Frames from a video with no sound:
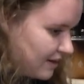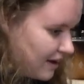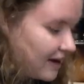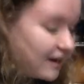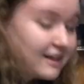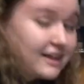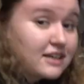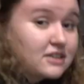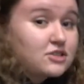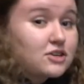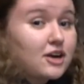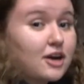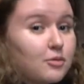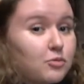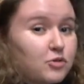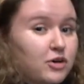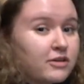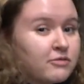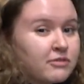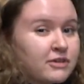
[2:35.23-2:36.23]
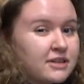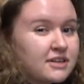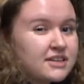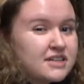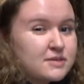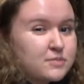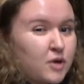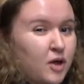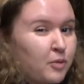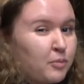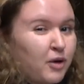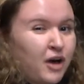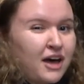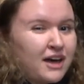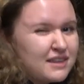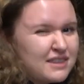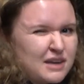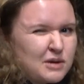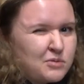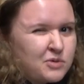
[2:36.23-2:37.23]
I like to grab one really small
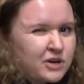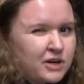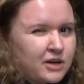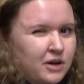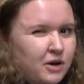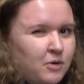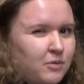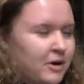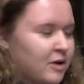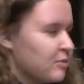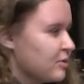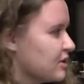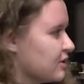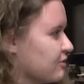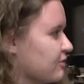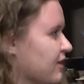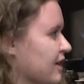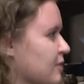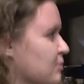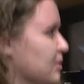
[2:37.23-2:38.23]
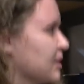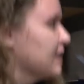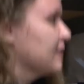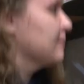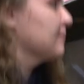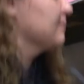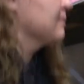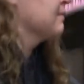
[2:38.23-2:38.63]
pot that wouldn't go well with the family,